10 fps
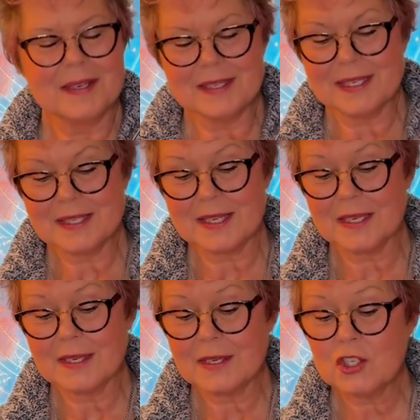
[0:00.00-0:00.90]
This is
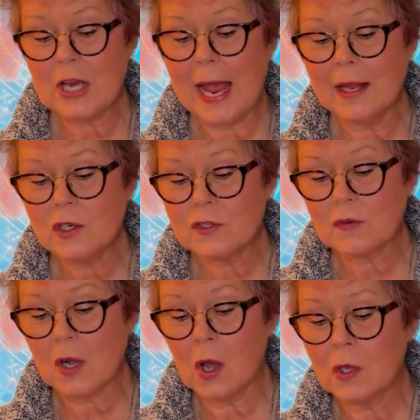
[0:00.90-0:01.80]
the challenge
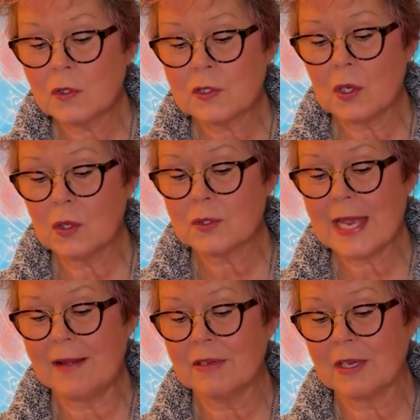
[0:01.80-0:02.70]
for all souls
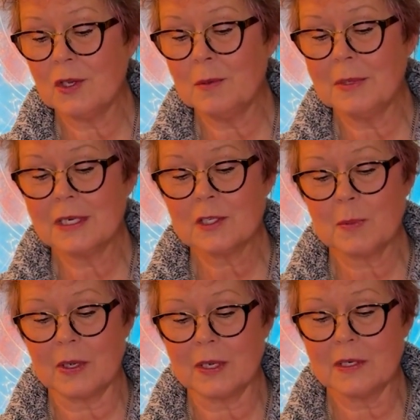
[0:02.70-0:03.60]
having human
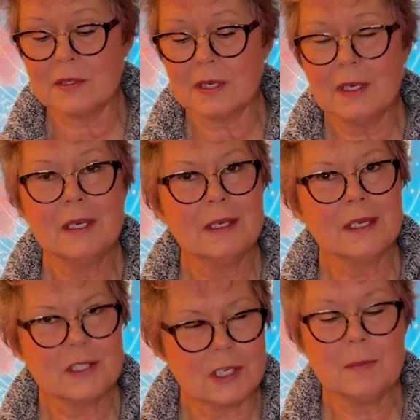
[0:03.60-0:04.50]
experience
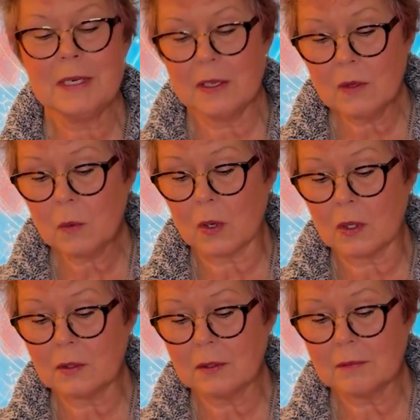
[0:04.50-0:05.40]
is to be in the
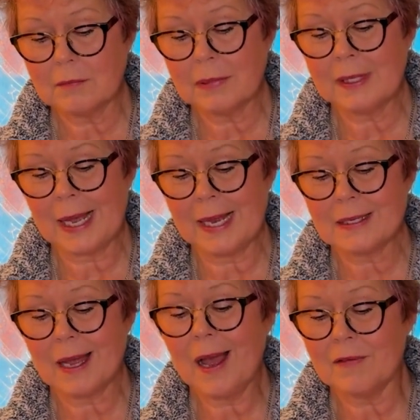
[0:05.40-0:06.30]
world, but
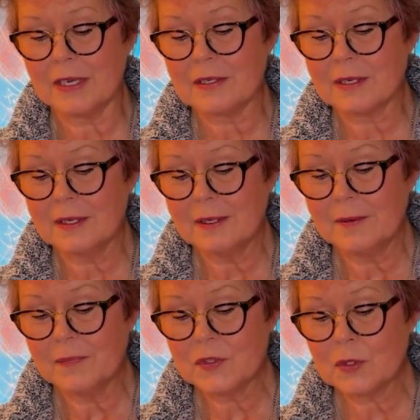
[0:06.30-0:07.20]
not of it.
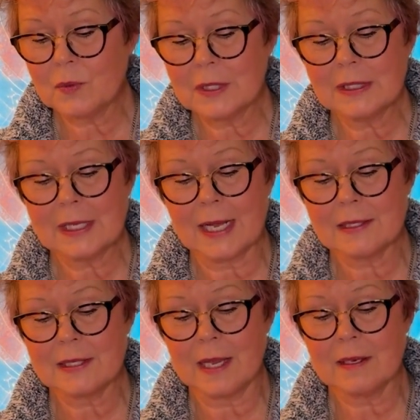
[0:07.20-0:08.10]
To
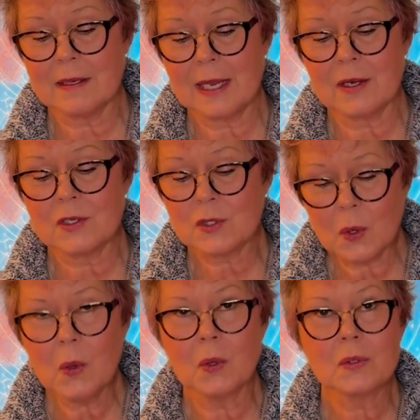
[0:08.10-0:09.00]
realize that they are
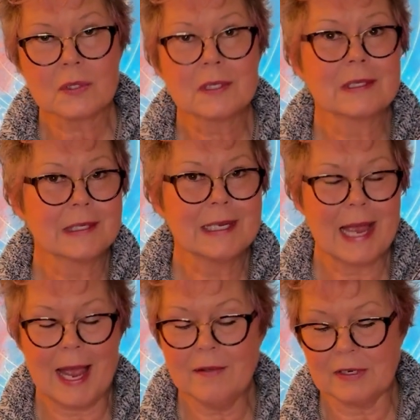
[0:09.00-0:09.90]
souls
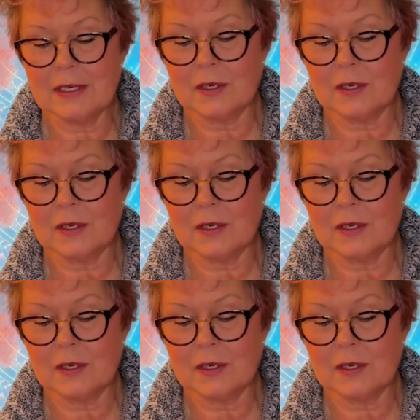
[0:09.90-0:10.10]
having a